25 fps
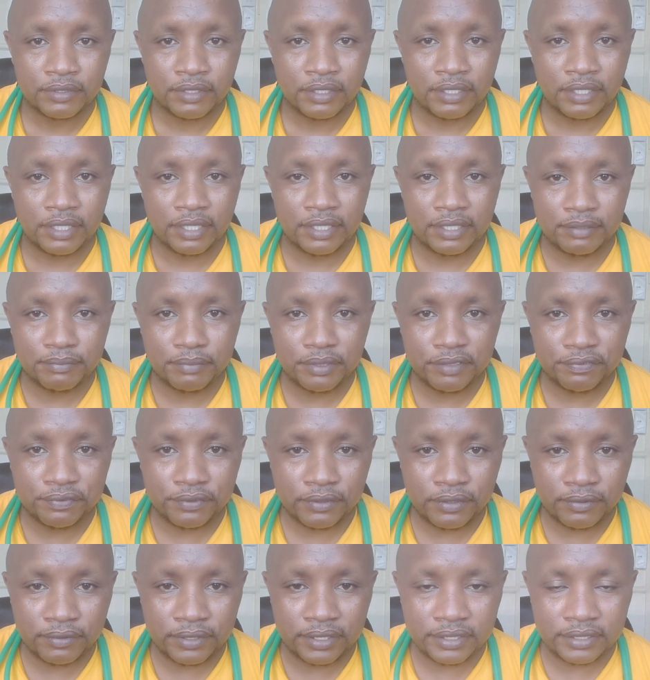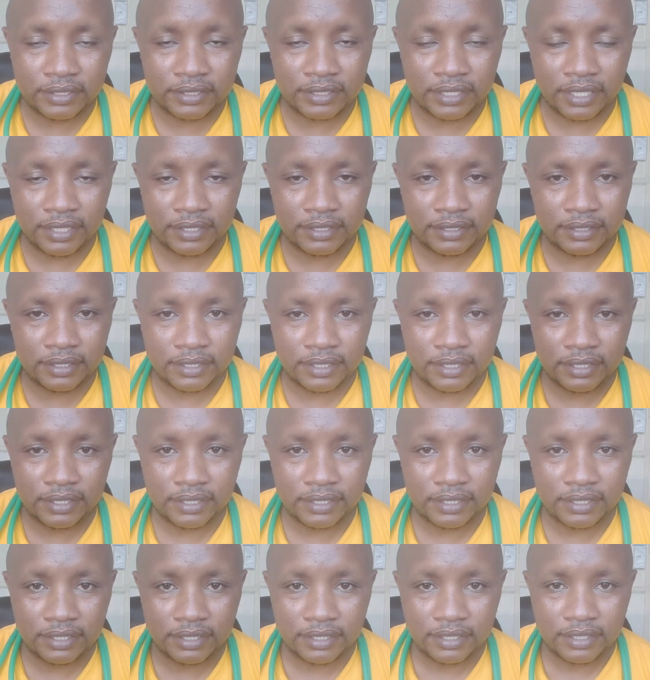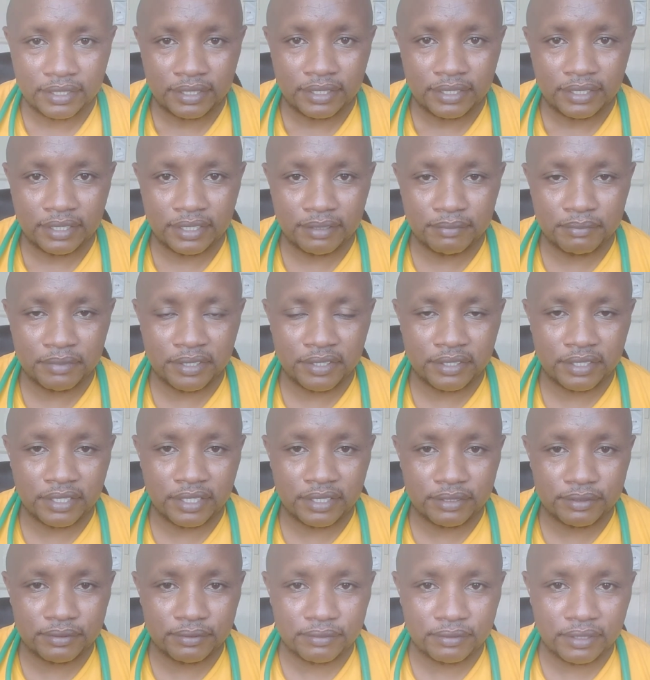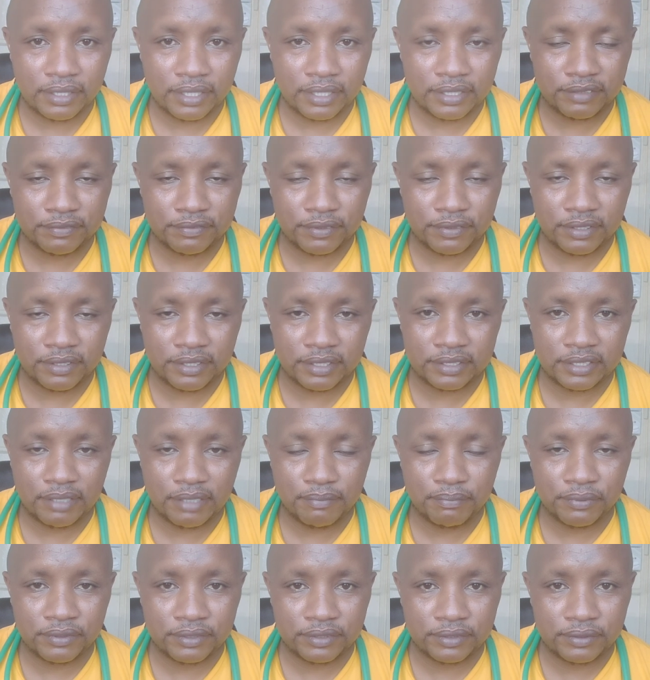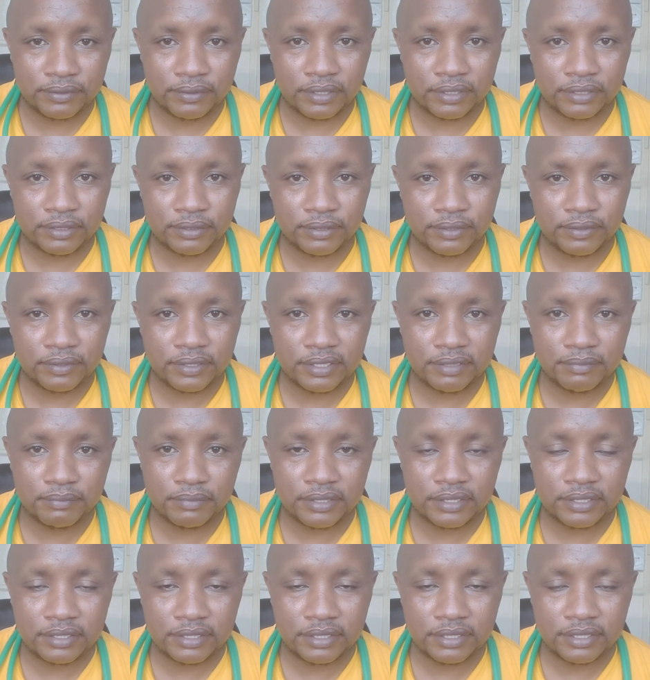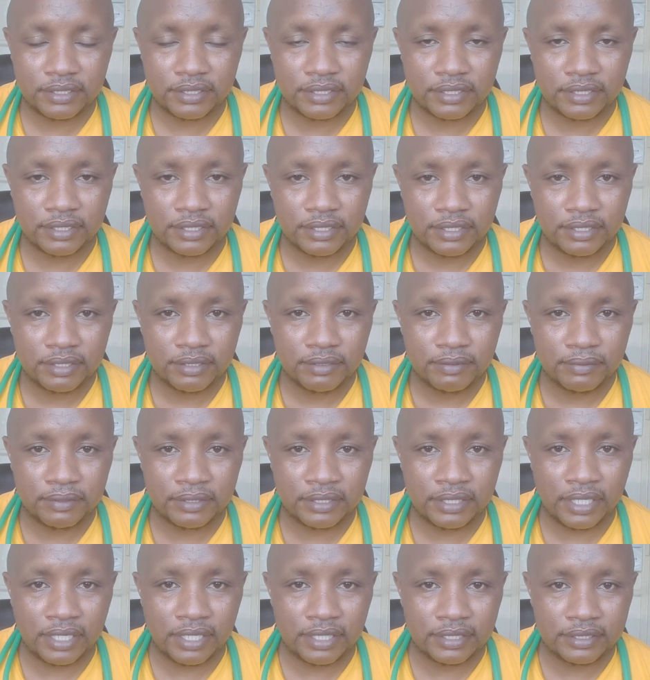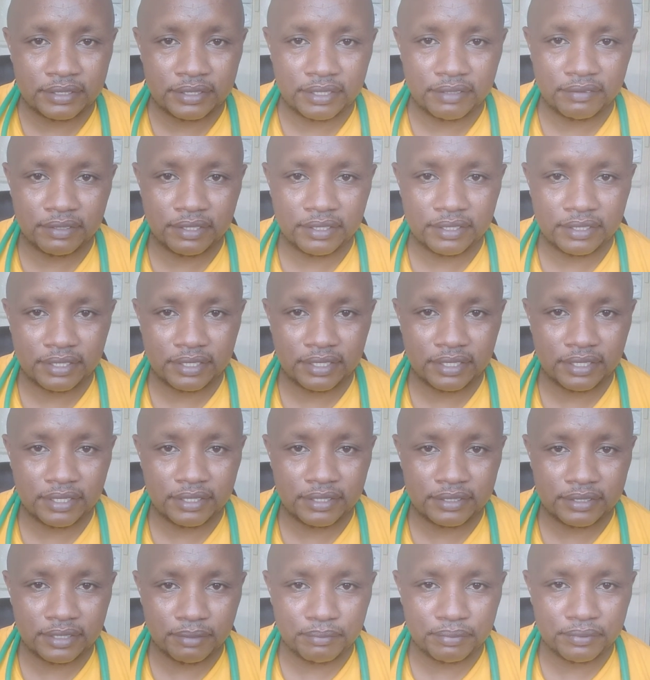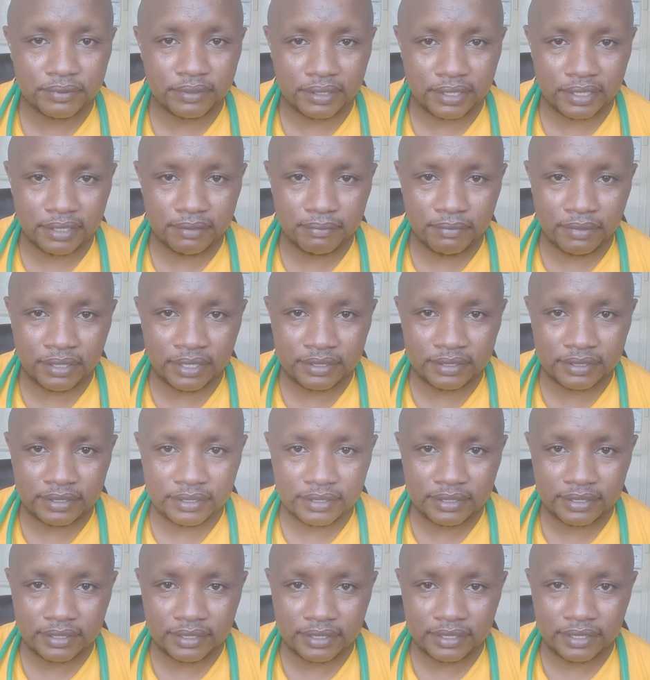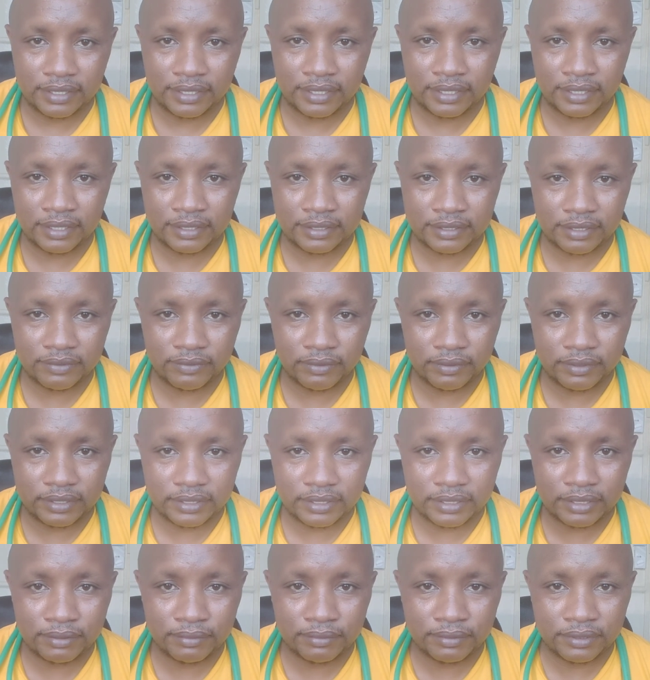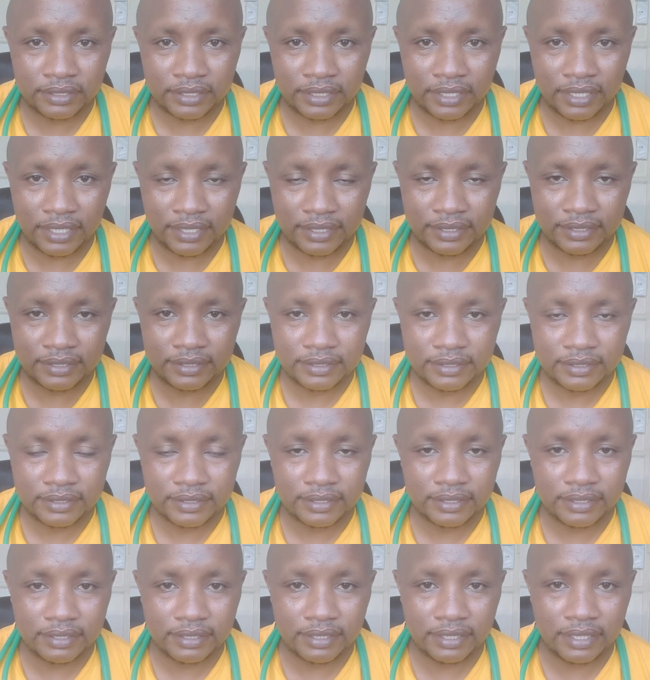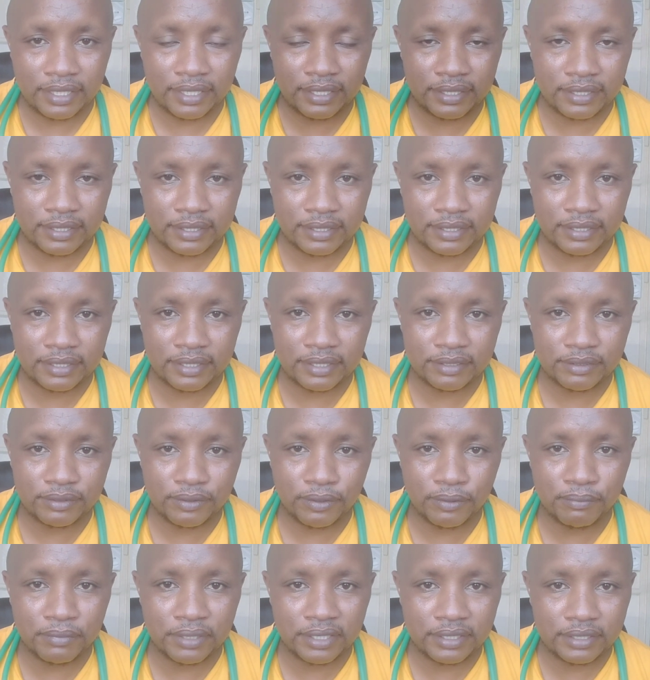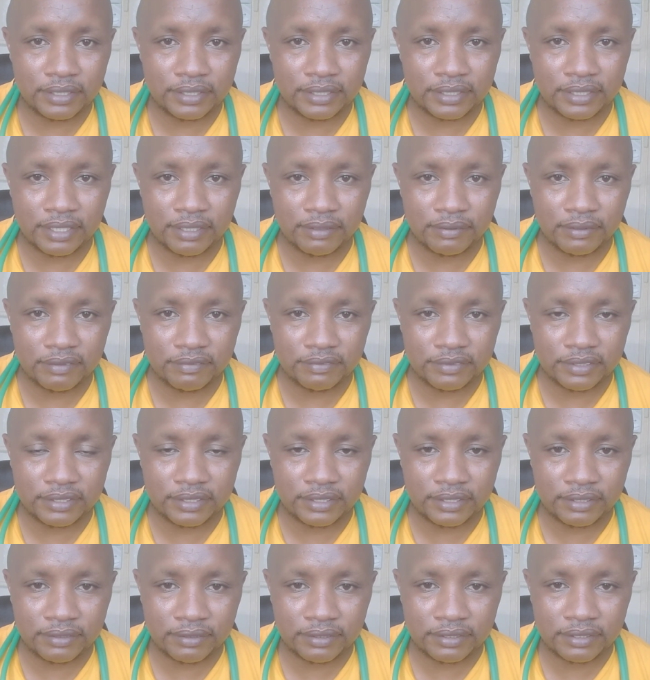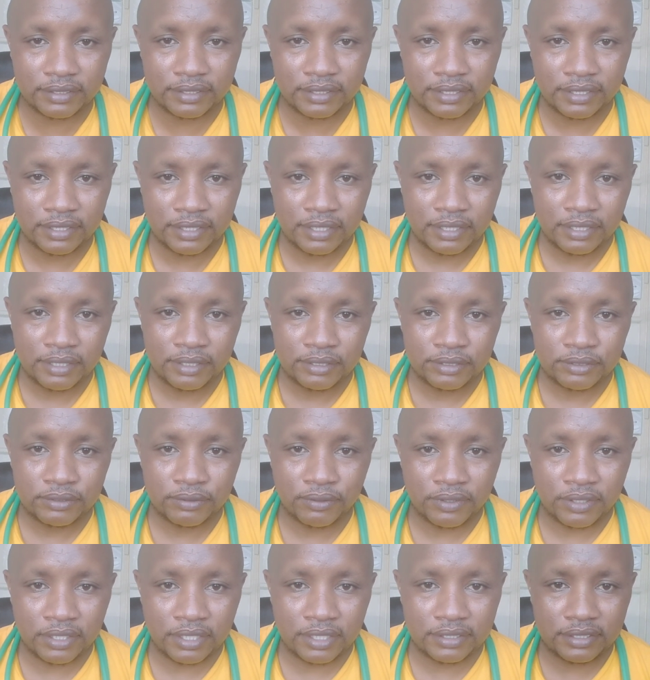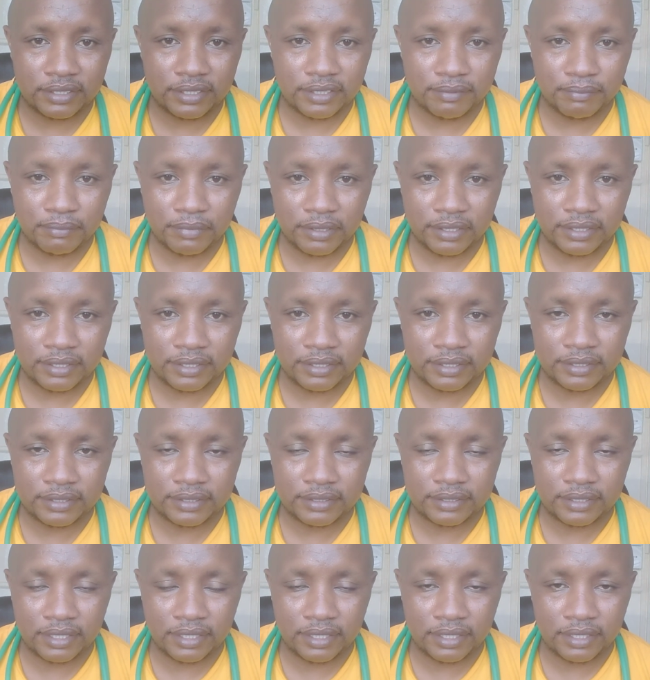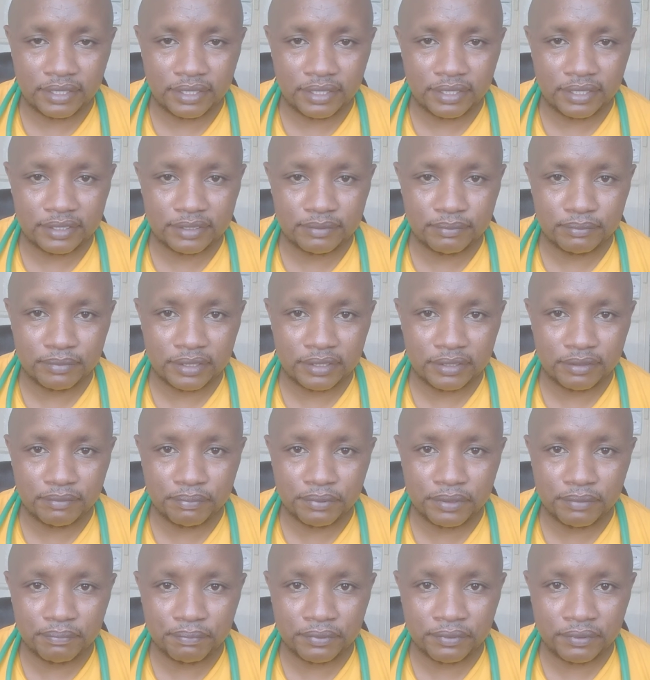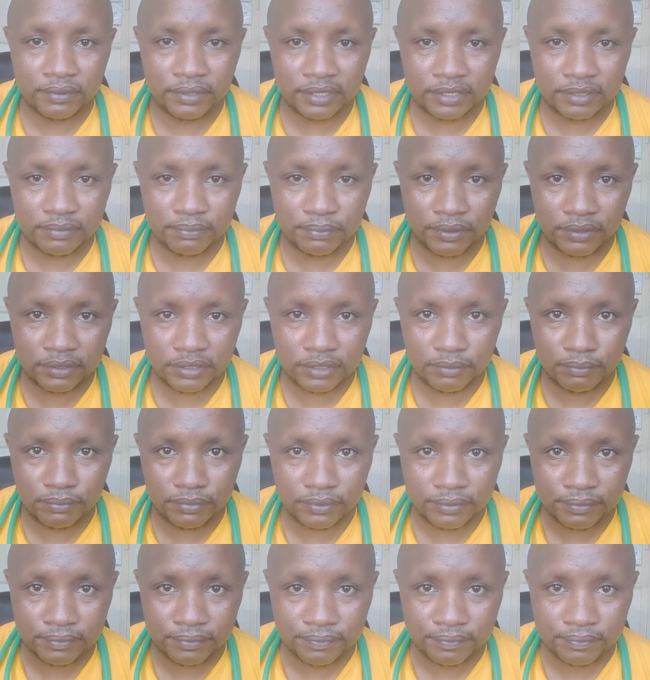And before we start, let me thank you guys for the support you are showing me. We are at 7K subscribers. Let's continue sharing, liking, and commenting our videos so that they may reach as many people as possible.